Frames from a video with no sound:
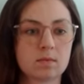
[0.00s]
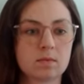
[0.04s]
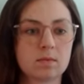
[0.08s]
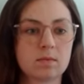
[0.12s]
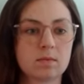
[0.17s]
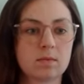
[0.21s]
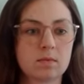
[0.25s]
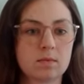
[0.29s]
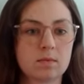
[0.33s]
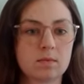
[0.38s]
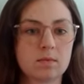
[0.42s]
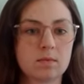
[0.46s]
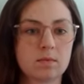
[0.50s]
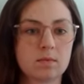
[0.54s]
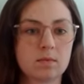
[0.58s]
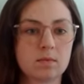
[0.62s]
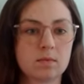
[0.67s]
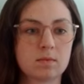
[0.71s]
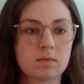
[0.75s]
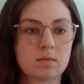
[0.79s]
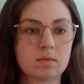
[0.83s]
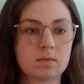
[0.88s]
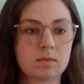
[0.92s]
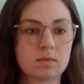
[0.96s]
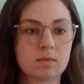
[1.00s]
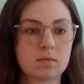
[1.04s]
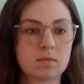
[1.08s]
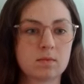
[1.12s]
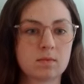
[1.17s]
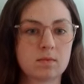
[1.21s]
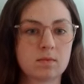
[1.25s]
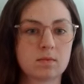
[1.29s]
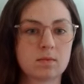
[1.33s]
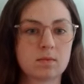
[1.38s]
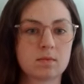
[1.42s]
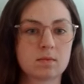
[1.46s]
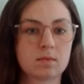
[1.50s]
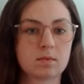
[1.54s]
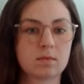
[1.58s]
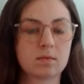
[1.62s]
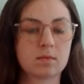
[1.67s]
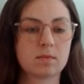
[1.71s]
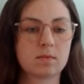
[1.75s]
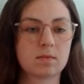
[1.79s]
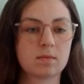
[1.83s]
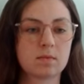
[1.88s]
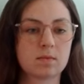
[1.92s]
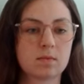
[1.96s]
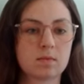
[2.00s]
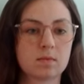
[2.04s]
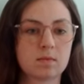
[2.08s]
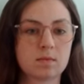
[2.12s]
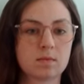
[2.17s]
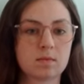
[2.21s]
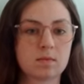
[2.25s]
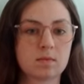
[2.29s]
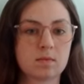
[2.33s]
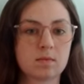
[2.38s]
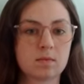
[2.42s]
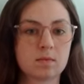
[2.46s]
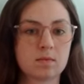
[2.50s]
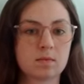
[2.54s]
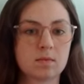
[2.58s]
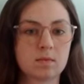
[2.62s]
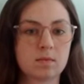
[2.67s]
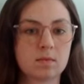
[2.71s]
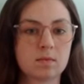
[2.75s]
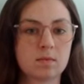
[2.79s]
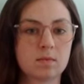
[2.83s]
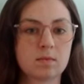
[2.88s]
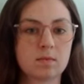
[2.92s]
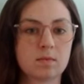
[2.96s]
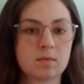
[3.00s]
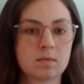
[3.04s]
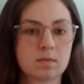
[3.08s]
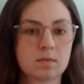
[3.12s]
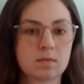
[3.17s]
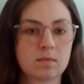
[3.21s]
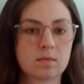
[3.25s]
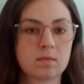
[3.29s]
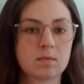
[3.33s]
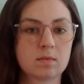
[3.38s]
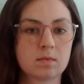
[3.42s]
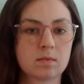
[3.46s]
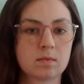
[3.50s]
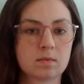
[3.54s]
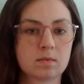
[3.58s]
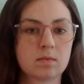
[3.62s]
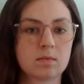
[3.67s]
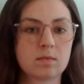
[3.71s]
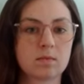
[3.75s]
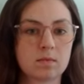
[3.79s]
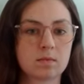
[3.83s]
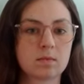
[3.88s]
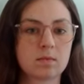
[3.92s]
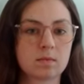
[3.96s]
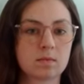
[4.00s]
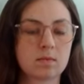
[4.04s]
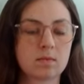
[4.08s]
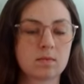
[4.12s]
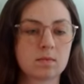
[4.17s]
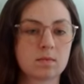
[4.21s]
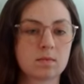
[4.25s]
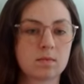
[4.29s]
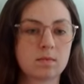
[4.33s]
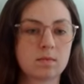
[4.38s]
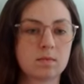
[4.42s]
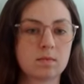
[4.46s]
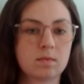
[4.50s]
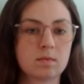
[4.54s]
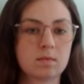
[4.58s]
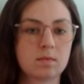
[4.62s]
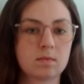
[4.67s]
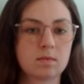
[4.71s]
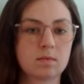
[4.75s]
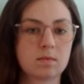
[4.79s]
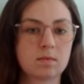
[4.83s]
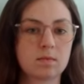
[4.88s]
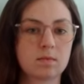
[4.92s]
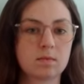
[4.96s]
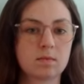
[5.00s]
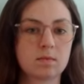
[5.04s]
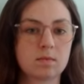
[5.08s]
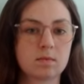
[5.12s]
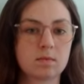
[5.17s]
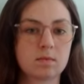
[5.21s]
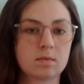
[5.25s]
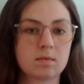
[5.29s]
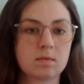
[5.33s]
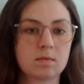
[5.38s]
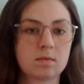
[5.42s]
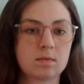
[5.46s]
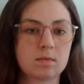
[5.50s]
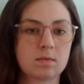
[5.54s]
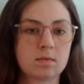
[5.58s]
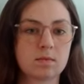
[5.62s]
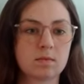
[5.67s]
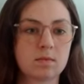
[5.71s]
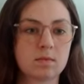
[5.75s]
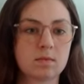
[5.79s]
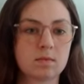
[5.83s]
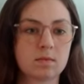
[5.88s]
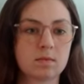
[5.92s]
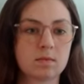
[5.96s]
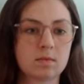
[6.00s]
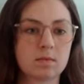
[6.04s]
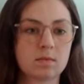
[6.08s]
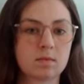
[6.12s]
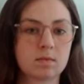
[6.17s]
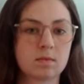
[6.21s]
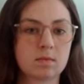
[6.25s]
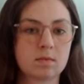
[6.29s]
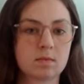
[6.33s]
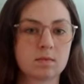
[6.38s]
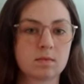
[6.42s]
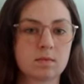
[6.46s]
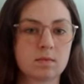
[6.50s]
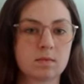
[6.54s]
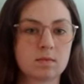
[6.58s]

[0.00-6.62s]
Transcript: [no speech]